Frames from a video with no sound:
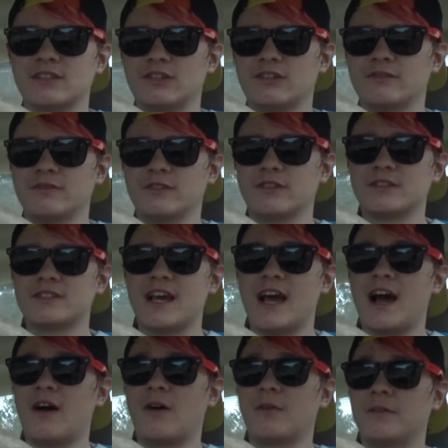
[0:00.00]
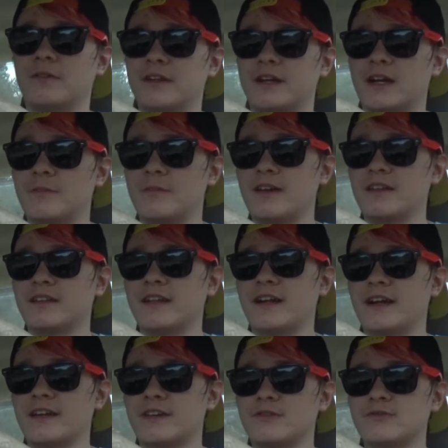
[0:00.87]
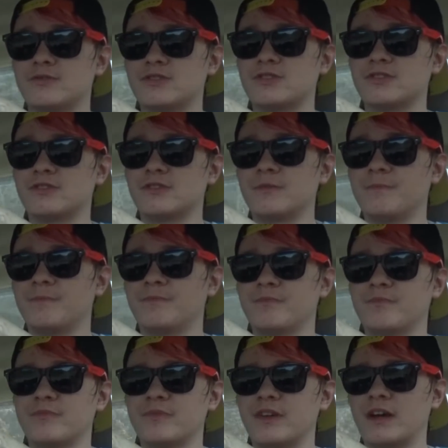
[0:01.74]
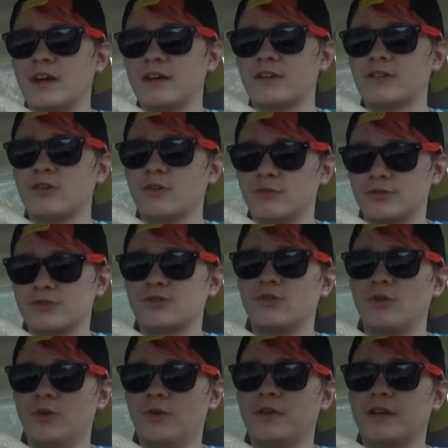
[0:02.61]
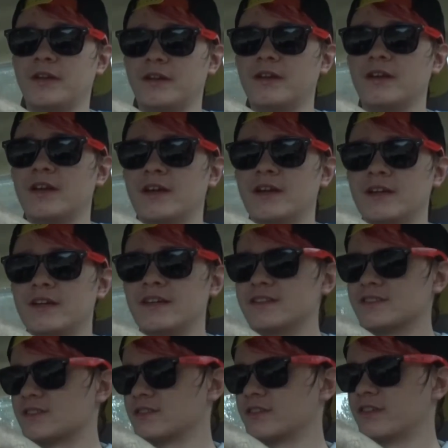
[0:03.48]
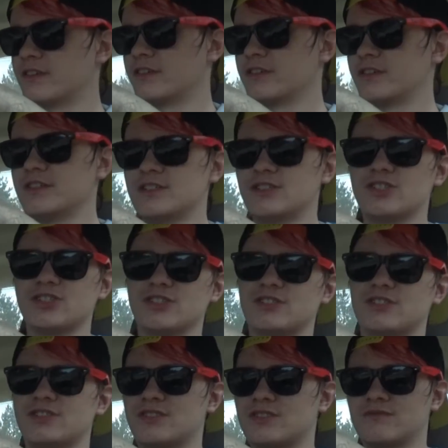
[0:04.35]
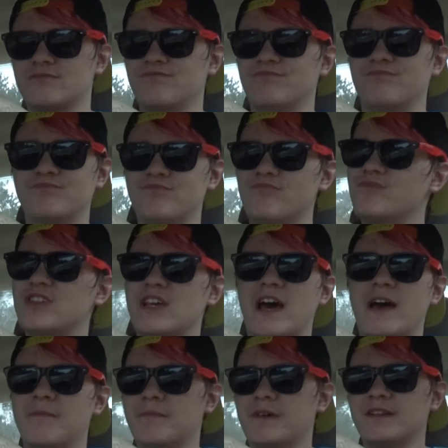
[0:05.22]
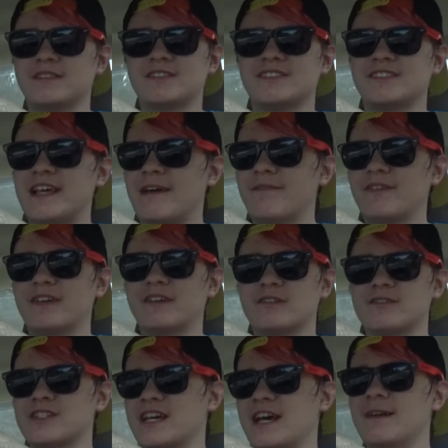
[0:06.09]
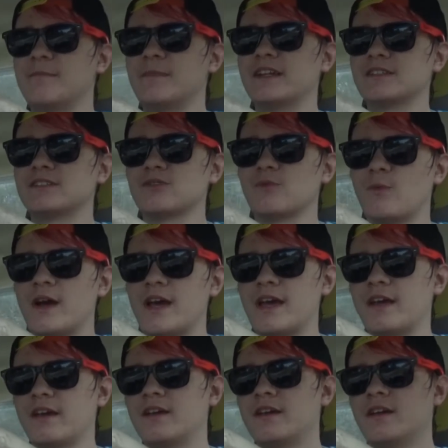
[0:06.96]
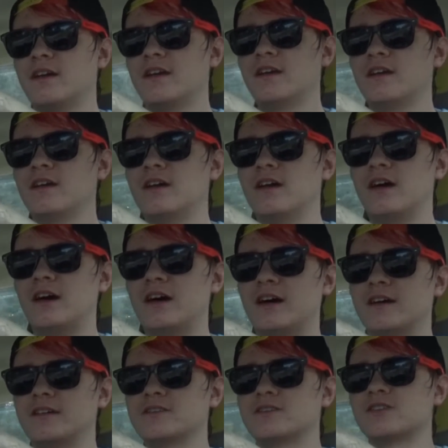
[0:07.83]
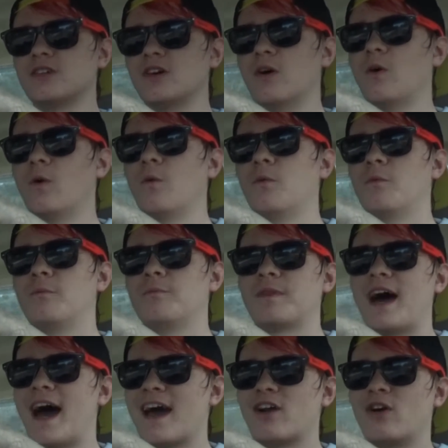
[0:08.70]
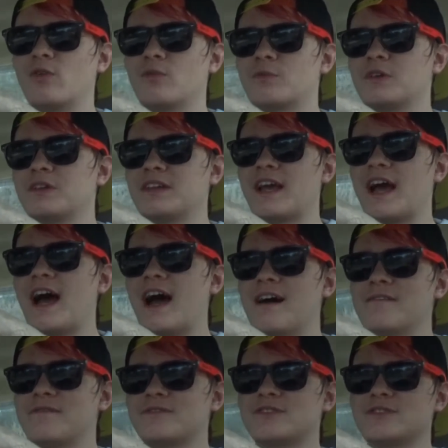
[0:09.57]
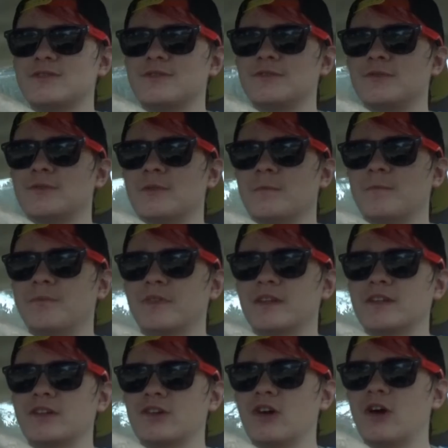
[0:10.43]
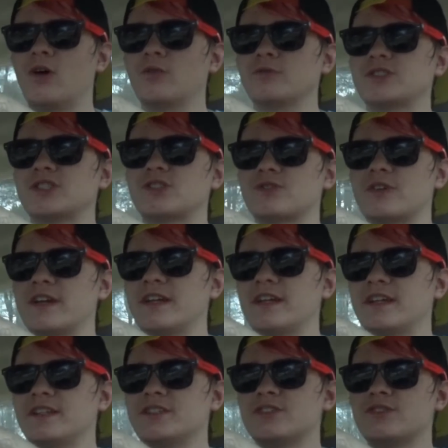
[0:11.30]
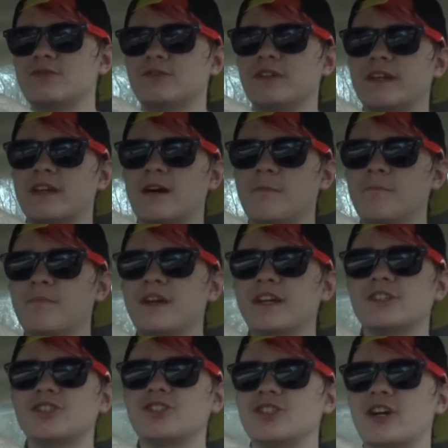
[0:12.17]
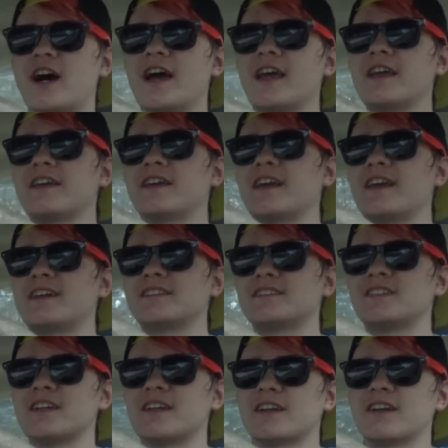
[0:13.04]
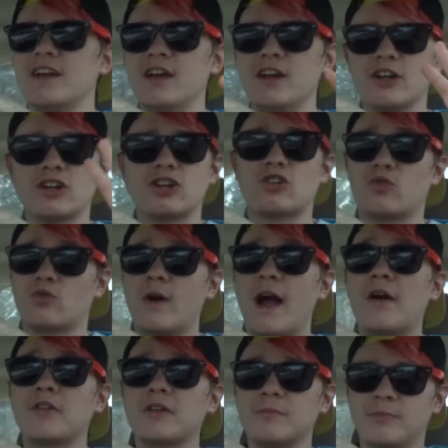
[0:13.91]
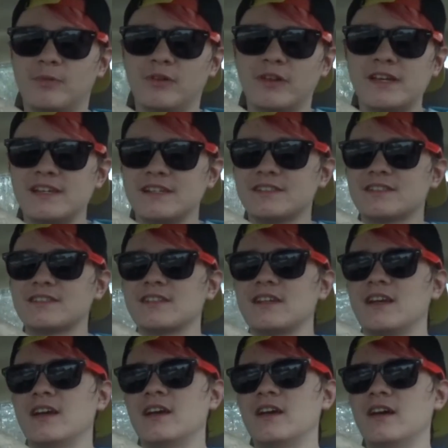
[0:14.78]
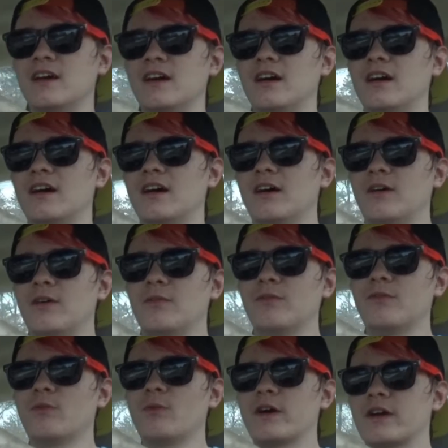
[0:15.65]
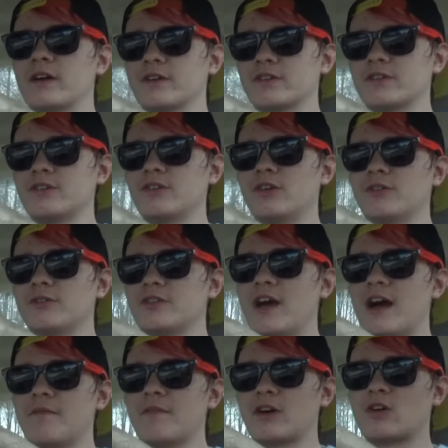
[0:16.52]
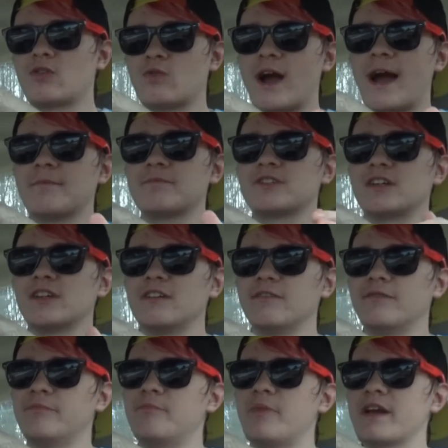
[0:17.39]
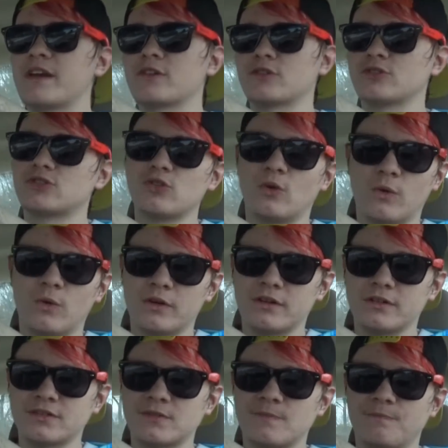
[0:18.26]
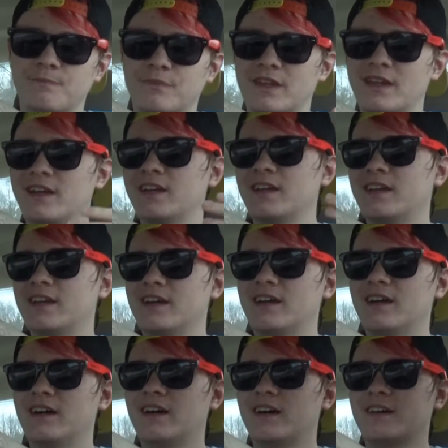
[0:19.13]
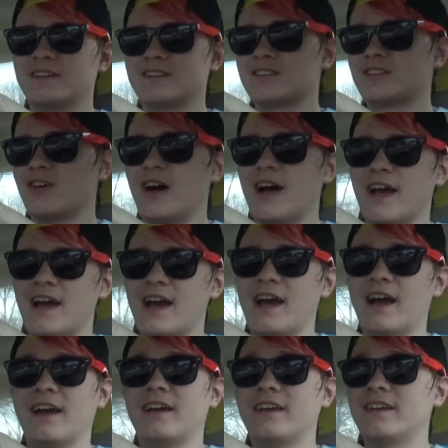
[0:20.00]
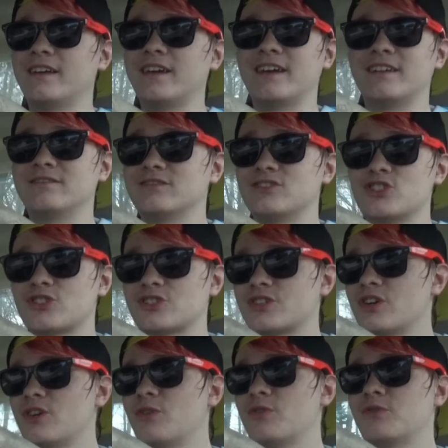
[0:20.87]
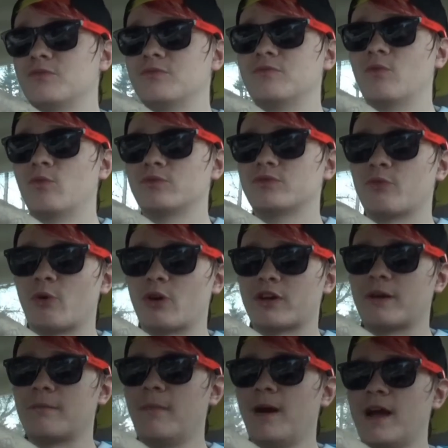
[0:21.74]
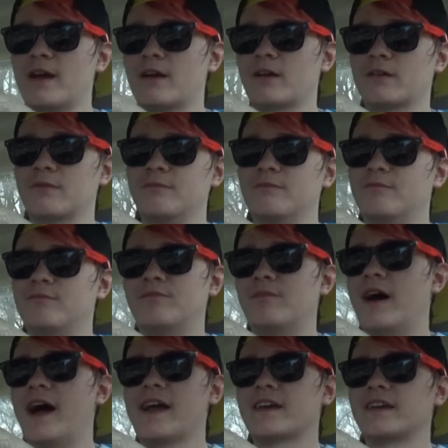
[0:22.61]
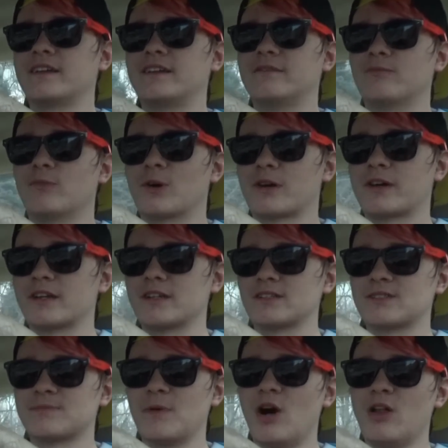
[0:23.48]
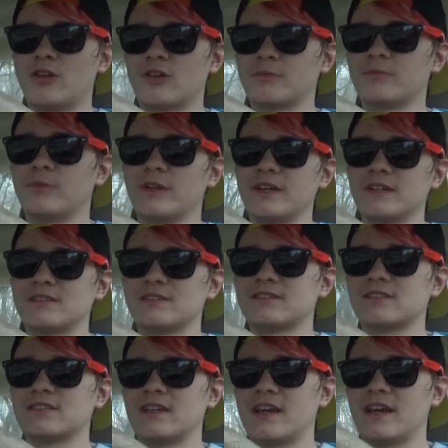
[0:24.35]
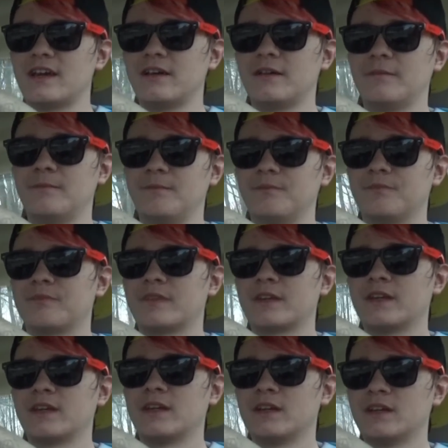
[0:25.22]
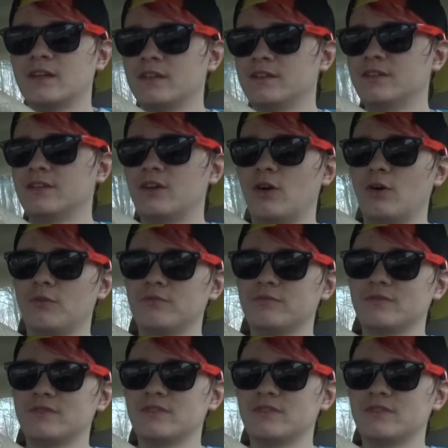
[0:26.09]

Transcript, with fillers: literally the town that I'm in, that I used to, yeah, you know, go to school in, is literally just ten minutes, seven or ten minutes away. Uh, so I don't really have to go straight into like a big, gigantic, crowded place uh, where you know you have a crap ton of bigger stores. Uh, so I and just go to work at Meijer. I can work at a smaller place and you know